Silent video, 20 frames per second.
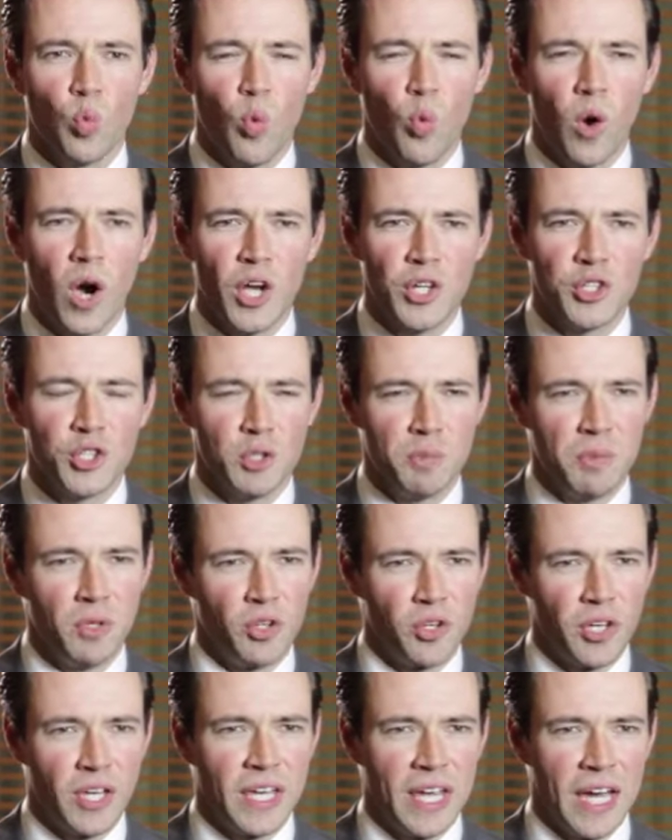why should you be
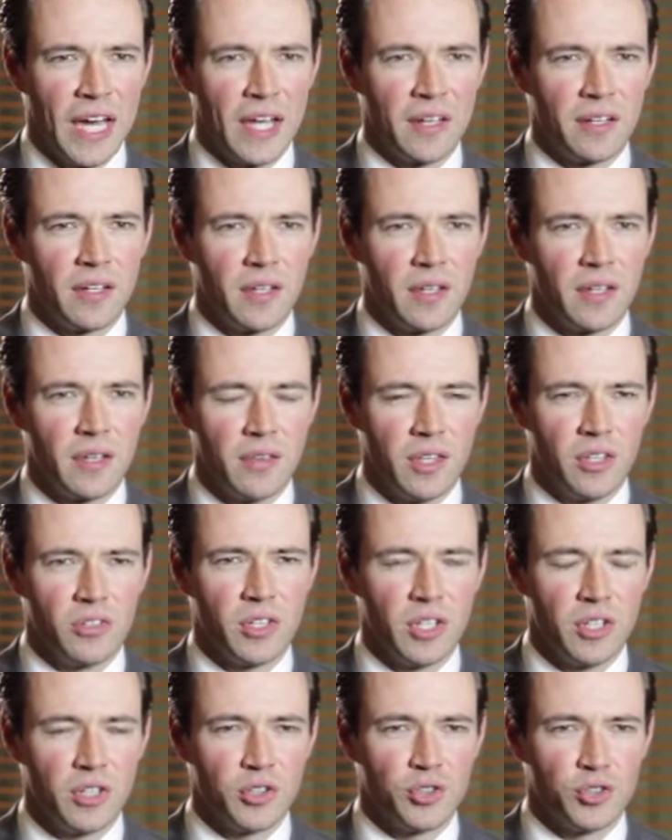looking at
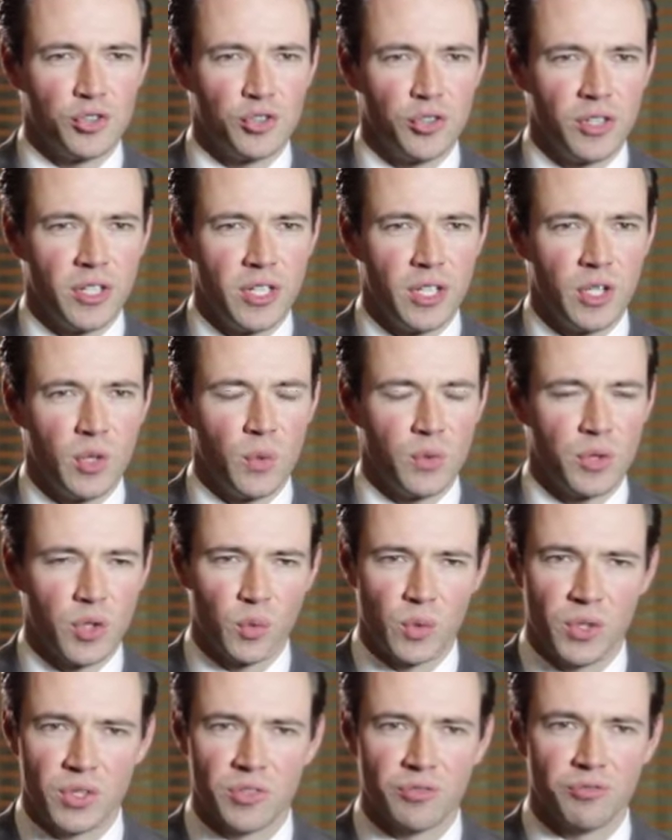this industry with
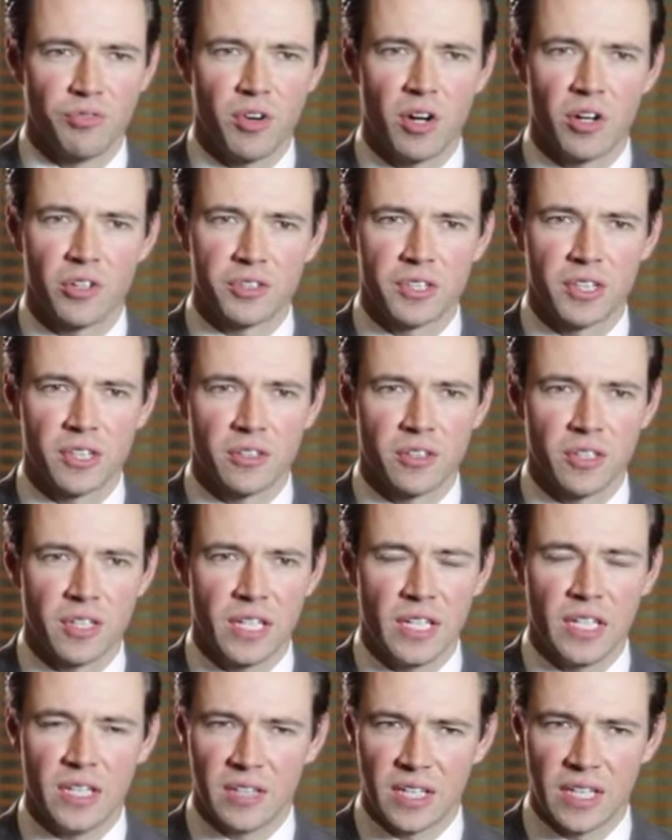the recent
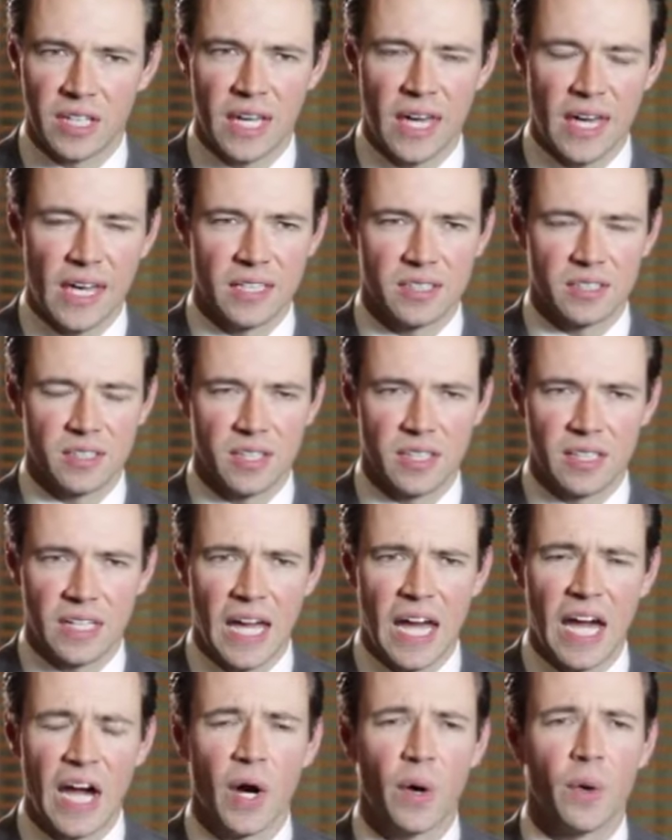volatility and the gains in the
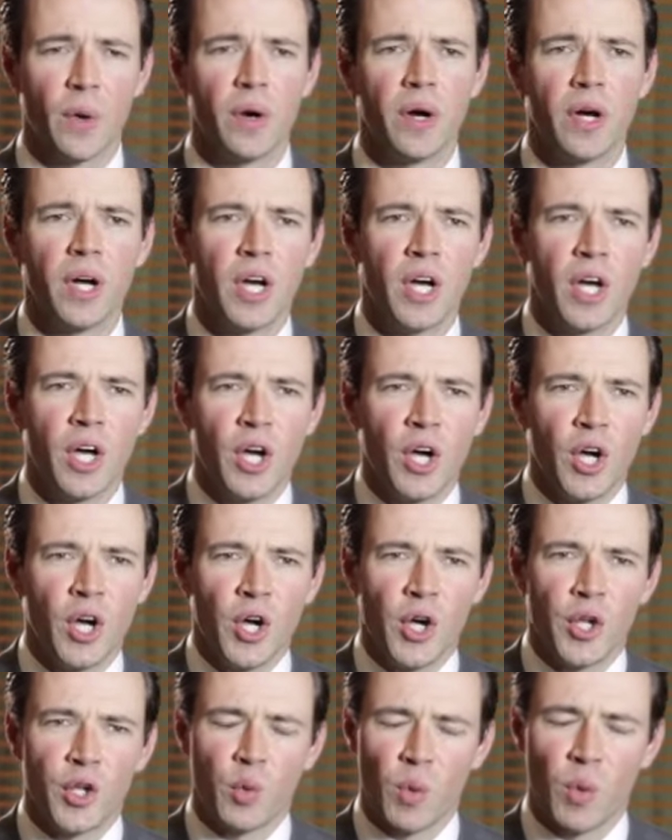Dow?
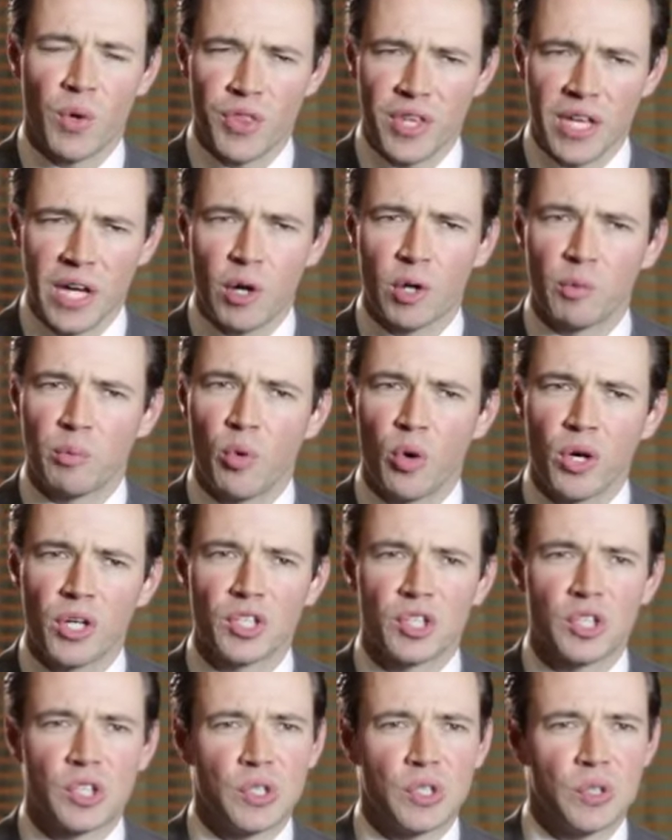The one thing I would
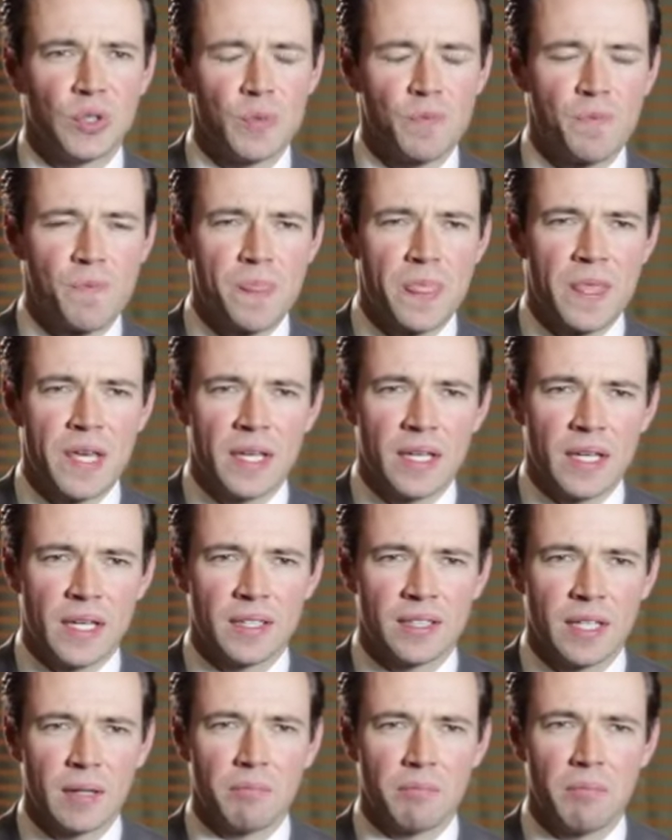point to
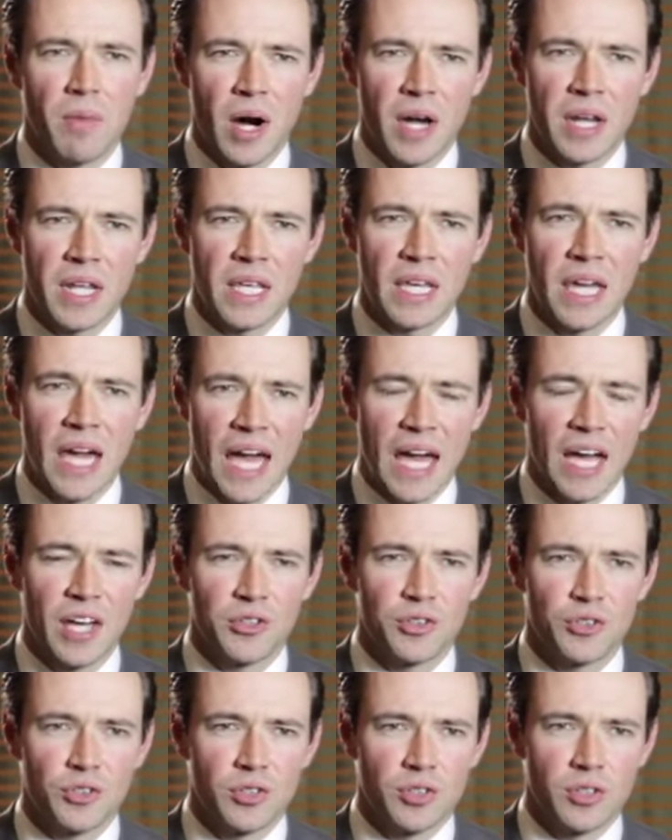is that mining
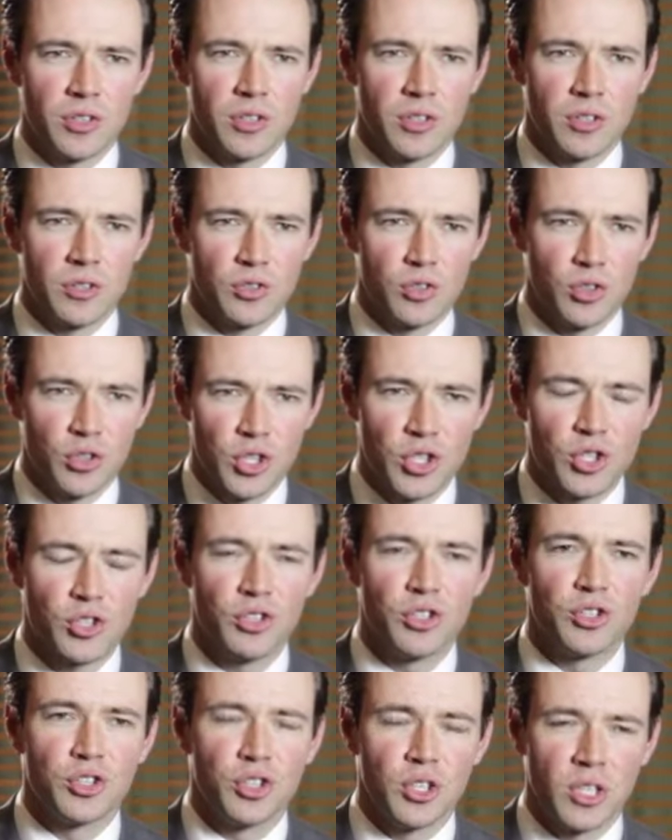has
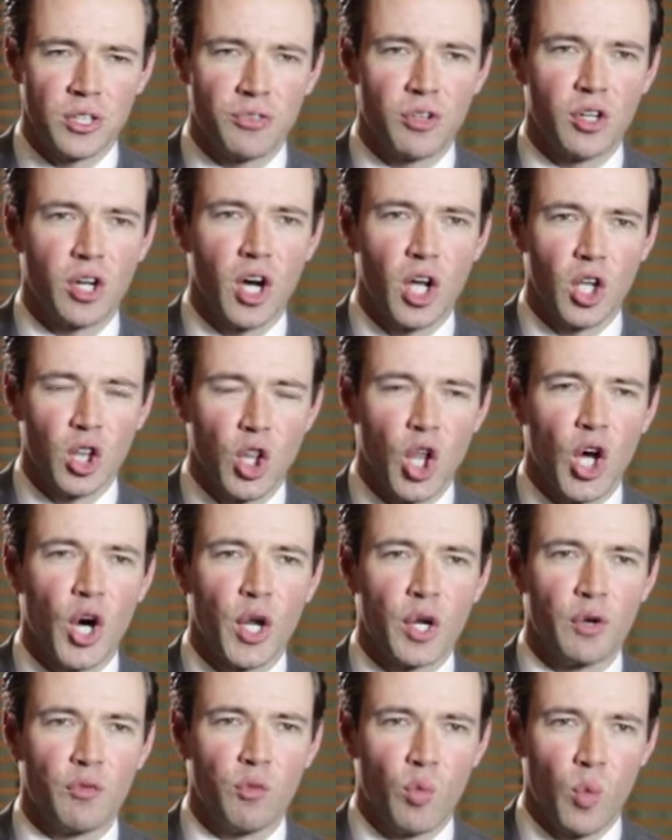traditionally delivered a
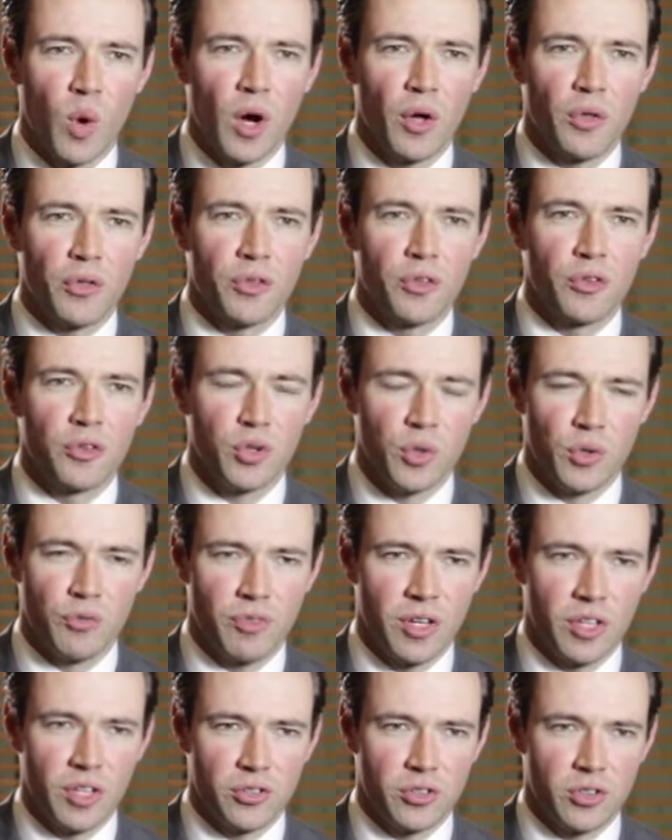lot of wealth to
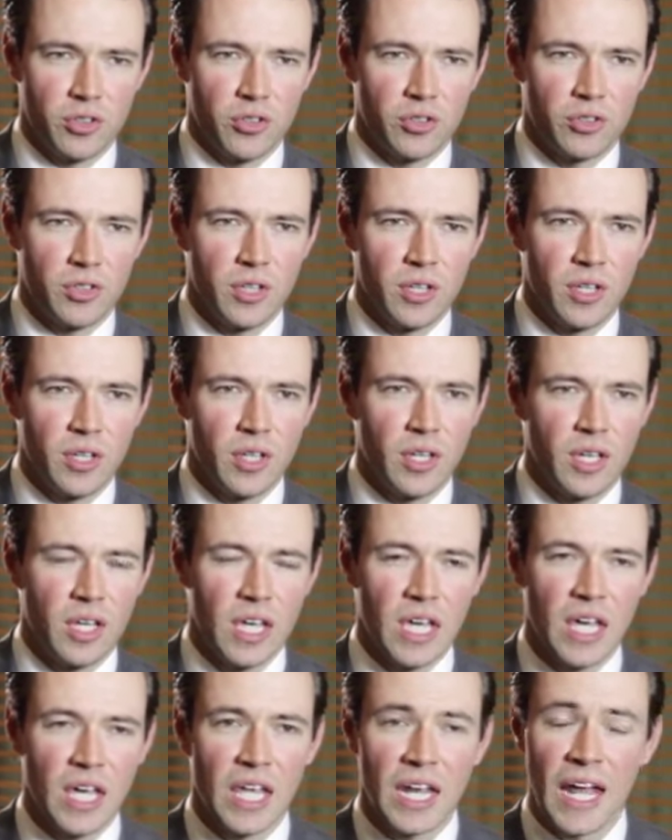investors.
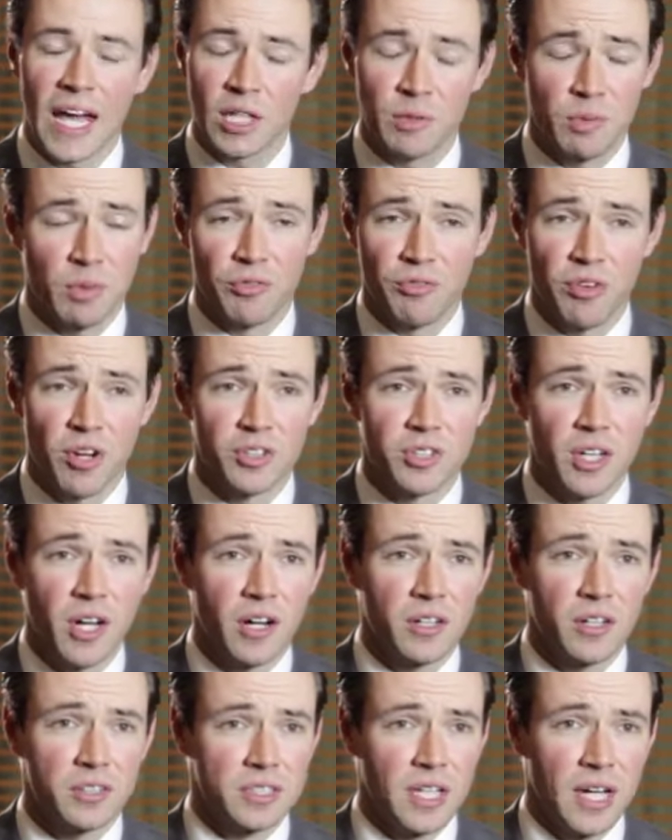It has been a
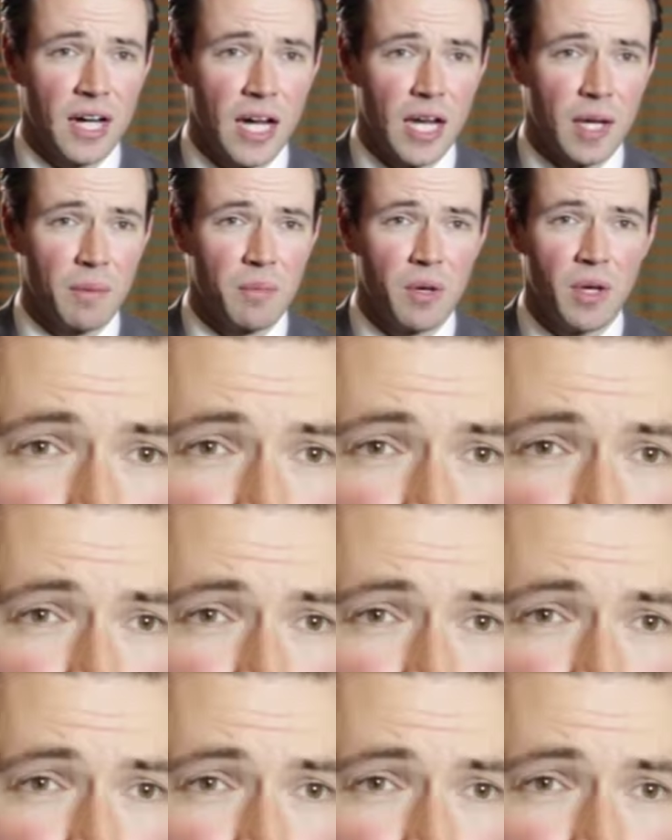volatile time